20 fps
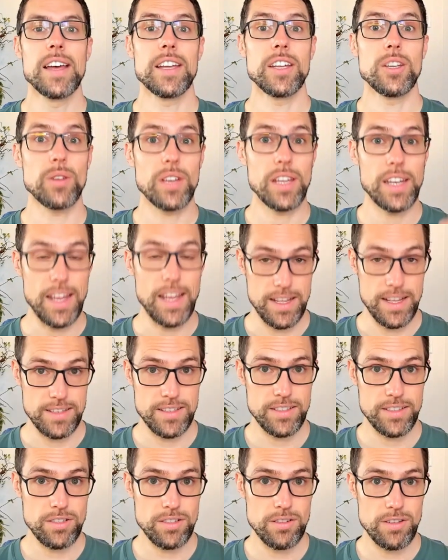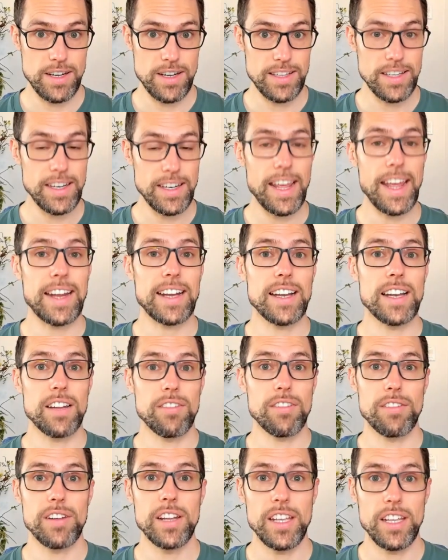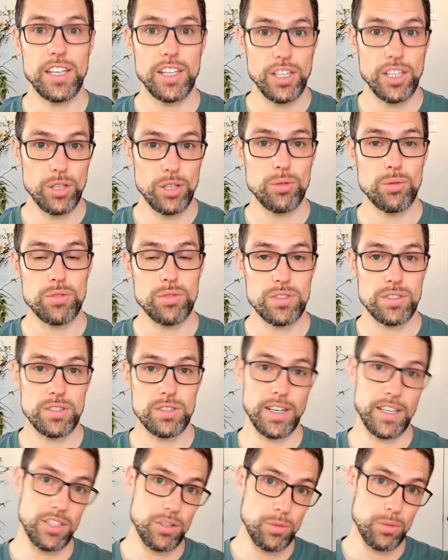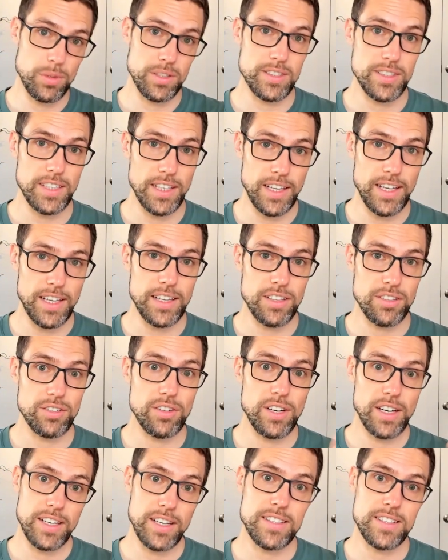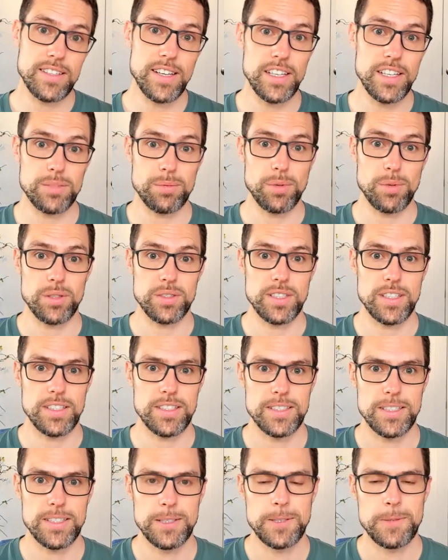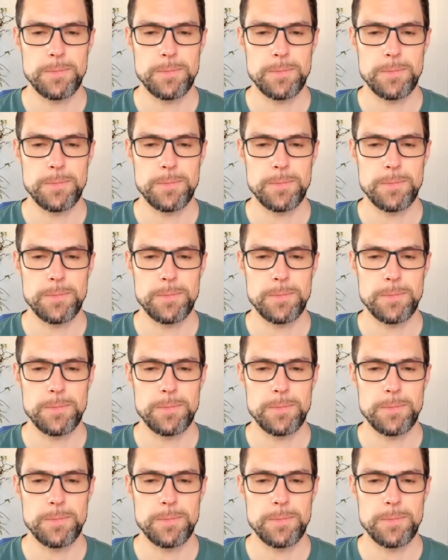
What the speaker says: You can answer and then actively use, as you will see later in the sales process.